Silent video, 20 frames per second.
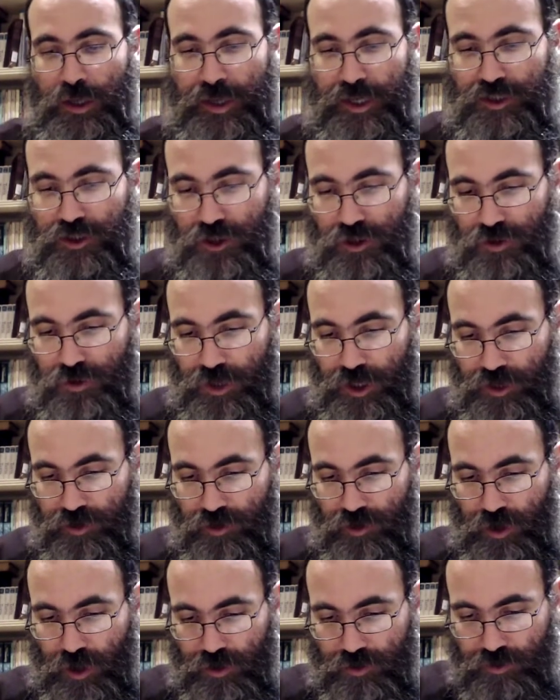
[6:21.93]
Let's just do the
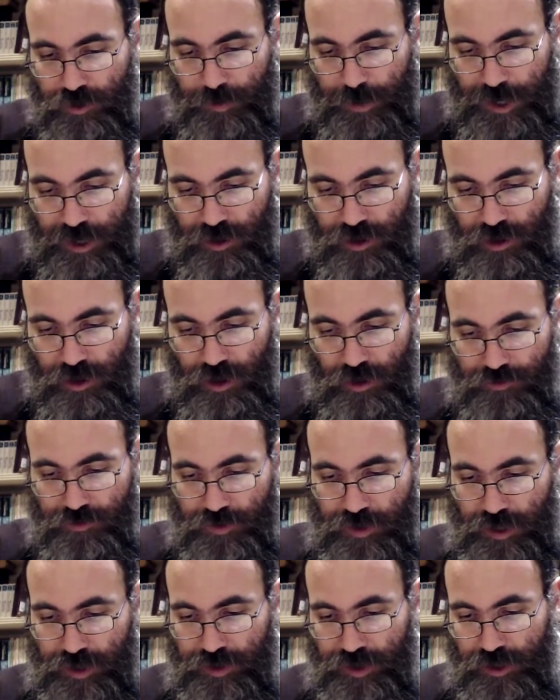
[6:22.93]
introductory paragraph
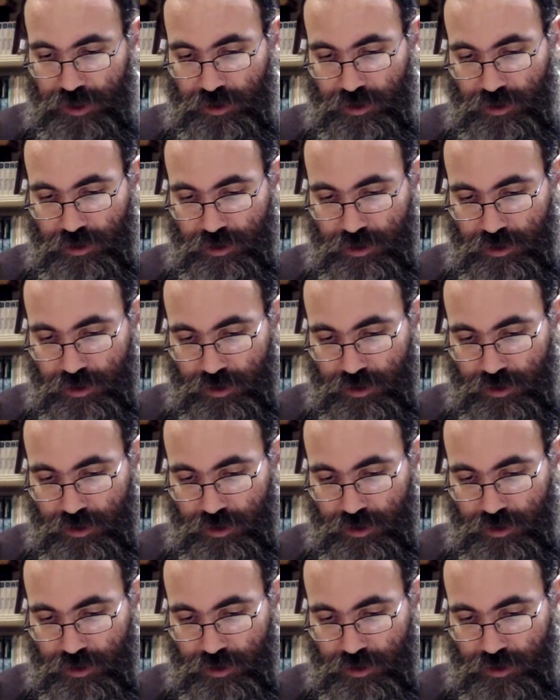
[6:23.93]
and then